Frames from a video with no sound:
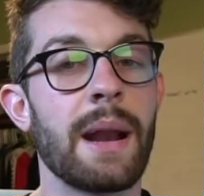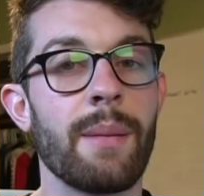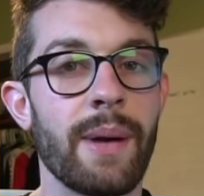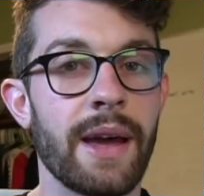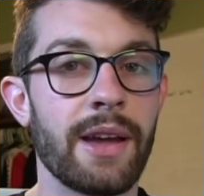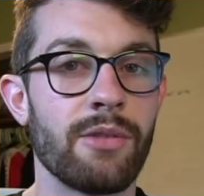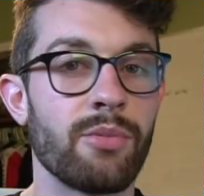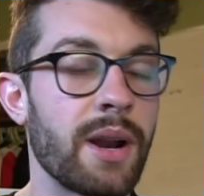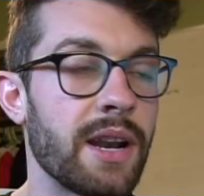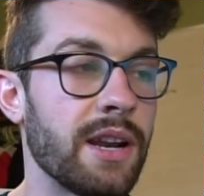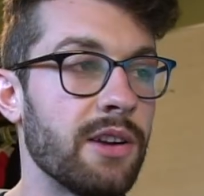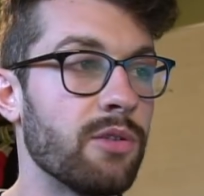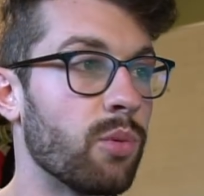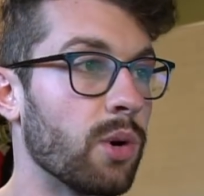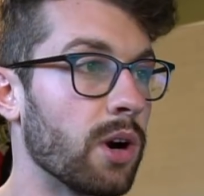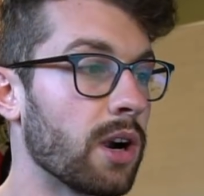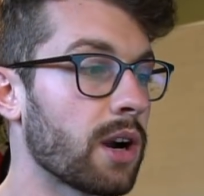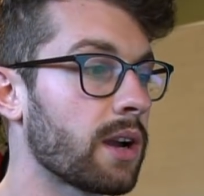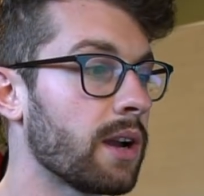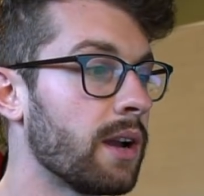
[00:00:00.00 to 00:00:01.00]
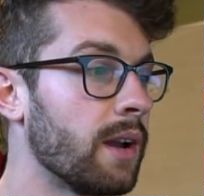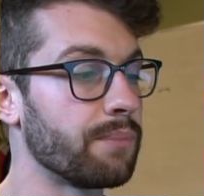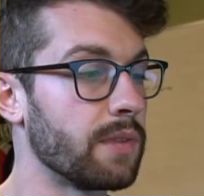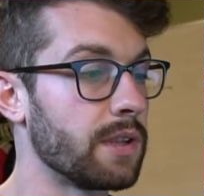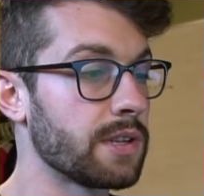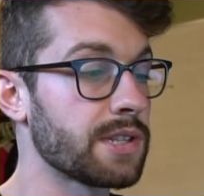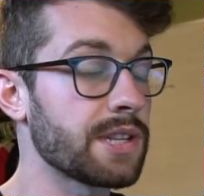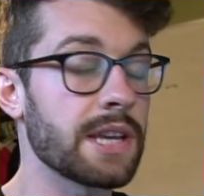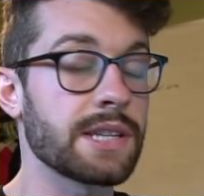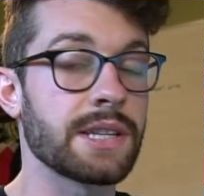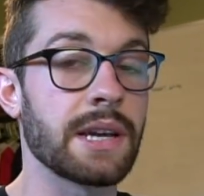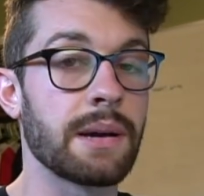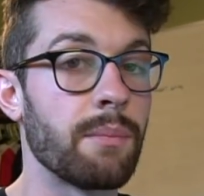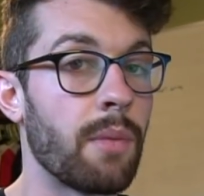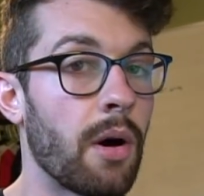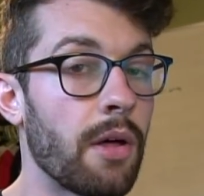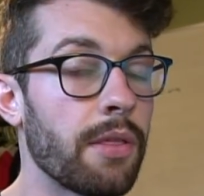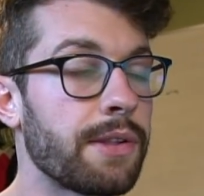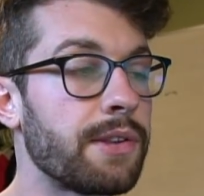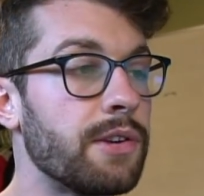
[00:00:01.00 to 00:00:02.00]
of bed ready to work. This last like
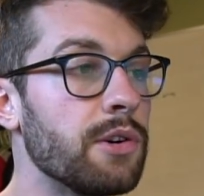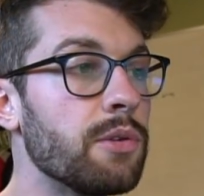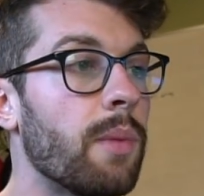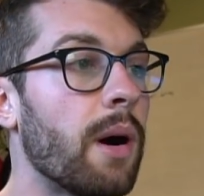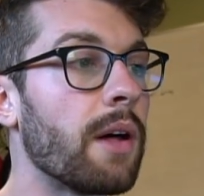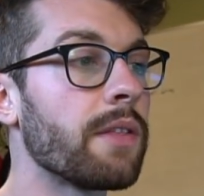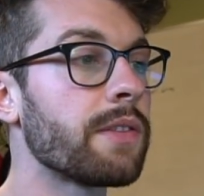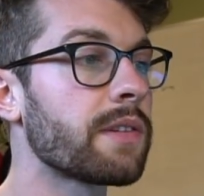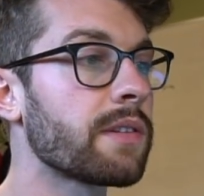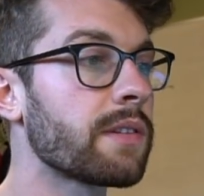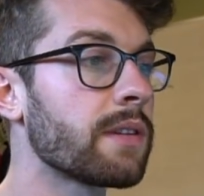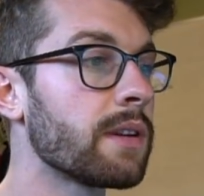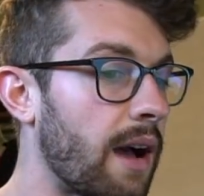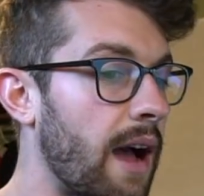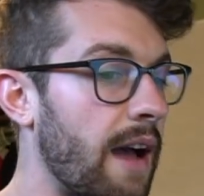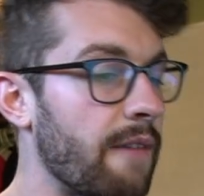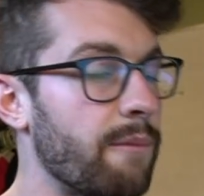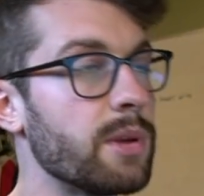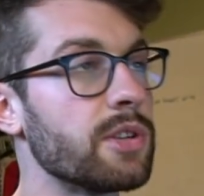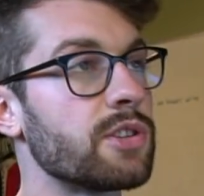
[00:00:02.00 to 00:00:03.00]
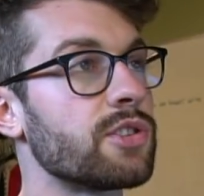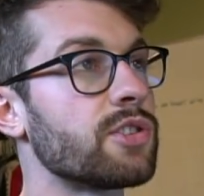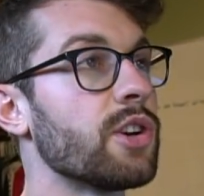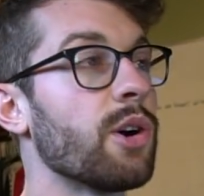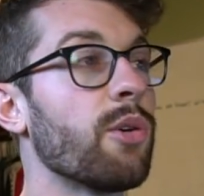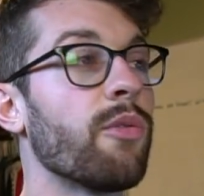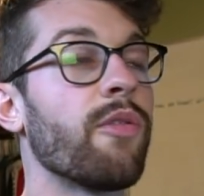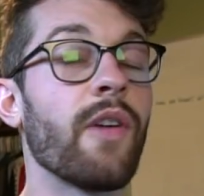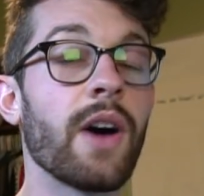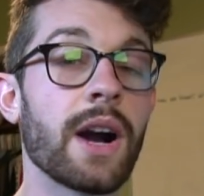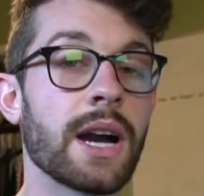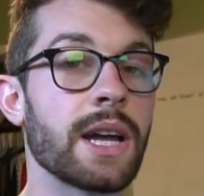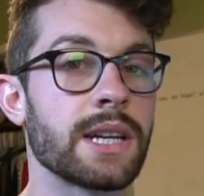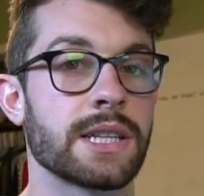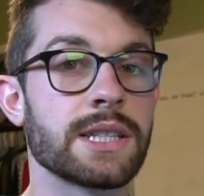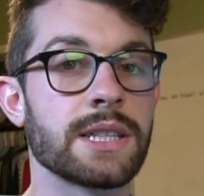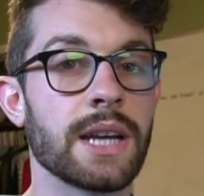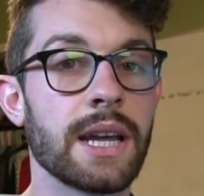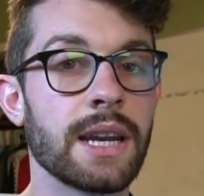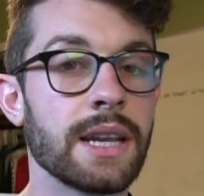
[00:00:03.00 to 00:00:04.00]
month, two months, I've been so fucking
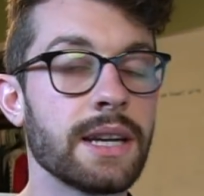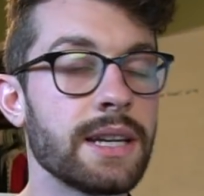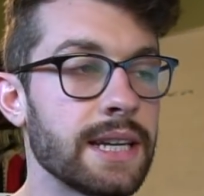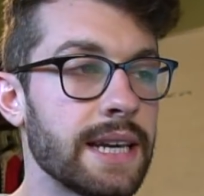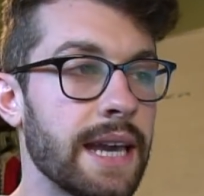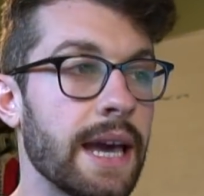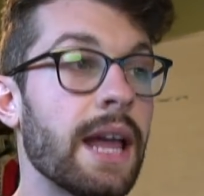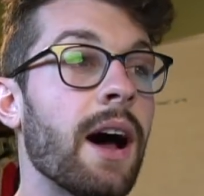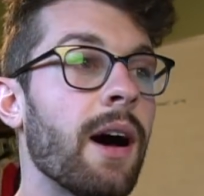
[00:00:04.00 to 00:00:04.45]
excited to get